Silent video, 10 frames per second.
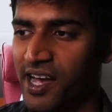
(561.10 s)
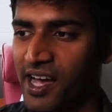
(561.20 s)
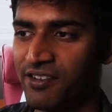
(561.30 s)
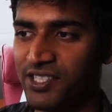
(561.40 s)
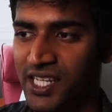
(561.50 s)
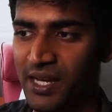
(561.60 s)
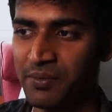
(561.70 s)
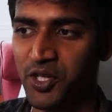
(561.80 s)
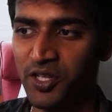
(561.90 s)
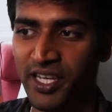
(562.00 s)
I have a
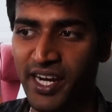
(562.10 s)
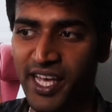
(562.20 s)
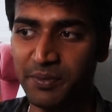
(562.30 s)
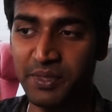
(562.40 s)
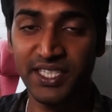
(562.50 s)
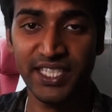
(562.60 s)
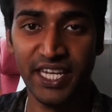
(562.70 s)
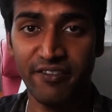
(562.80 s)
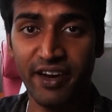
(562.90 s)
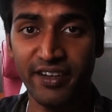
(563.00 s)
snapshot that has been
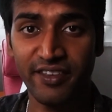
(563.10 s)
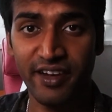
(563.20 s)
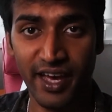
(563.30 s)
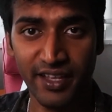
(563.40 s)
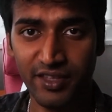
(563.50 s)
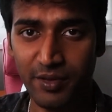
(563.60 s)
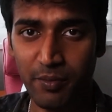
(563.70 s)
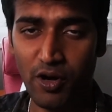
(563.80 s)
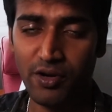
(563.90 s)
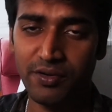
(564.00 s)
saved at the 9th
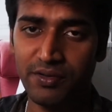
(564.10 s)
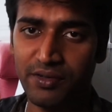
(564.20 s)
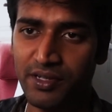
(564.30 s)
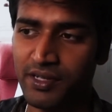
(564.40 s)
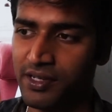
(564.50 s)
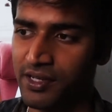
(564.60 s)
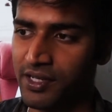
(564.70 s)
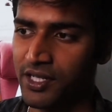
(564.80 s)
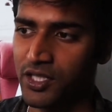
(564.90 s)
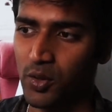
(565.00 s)
epoch.
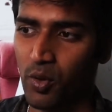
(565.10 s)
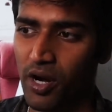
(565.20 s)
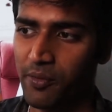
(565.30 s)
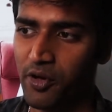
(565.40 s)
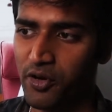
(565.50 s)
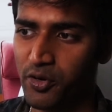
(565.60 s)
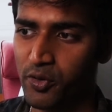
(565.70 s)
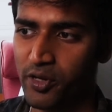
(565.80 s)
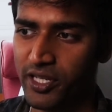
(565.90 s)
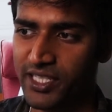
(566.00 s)
So what I'm going to
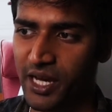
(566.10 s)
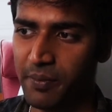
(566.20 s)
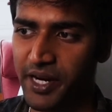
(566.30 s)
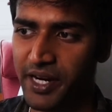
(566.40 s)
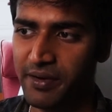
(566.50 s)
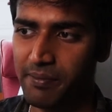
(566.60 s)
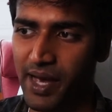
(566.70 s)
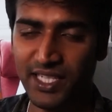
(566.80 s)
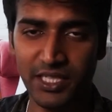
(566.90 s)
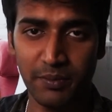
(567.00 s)
do is update
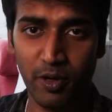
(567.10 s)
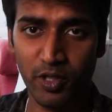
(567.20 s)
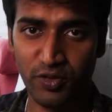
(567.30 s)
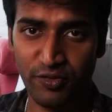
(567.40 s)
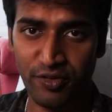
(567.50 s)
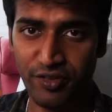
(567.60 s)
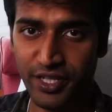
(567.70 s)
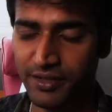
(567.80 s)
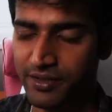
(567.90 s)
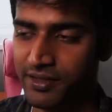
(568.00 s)
max epochs to
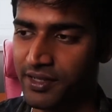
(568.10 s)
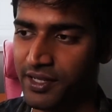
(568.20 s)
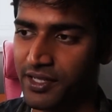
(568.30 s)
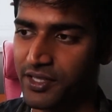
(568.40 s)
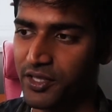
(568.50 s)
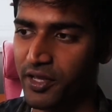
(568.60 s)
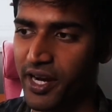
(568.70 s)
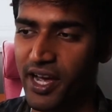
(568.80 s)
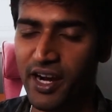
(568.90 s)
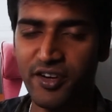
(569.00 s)
15 so
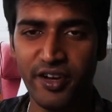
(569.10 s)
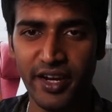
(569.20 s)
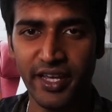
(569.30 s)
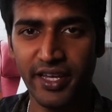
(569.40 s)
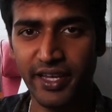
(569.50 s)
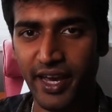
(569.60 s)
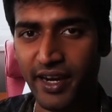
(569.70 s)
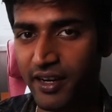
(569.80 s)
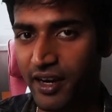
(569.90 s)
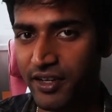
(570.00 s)
that our training
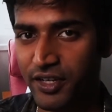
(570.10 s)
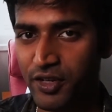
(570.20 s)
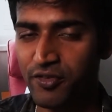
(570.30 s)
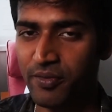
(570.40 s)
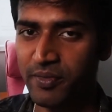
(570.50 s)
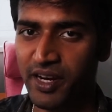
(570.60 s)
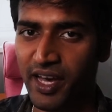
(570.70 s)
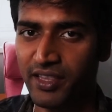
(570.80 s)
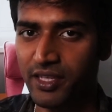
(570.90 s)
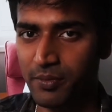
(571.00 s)
can continue from the
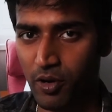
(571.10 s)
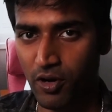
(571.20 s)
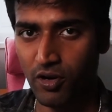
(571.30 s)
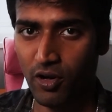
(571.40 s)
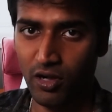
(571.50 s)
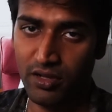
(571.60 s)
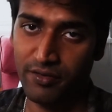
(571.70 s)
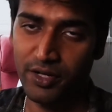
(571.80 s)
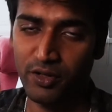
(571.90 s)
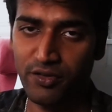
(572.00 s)
9th epoch all
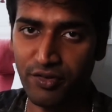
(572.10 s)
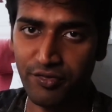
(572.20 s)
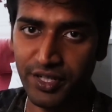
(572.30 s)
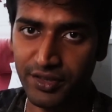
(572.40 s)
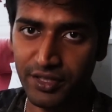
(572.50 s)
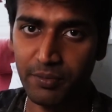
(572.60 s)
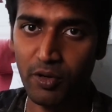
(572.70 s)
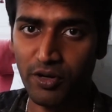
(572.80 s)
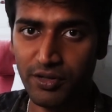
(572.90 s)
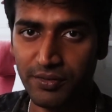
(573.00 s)
the way to the 15th
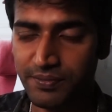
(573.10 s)
epoch.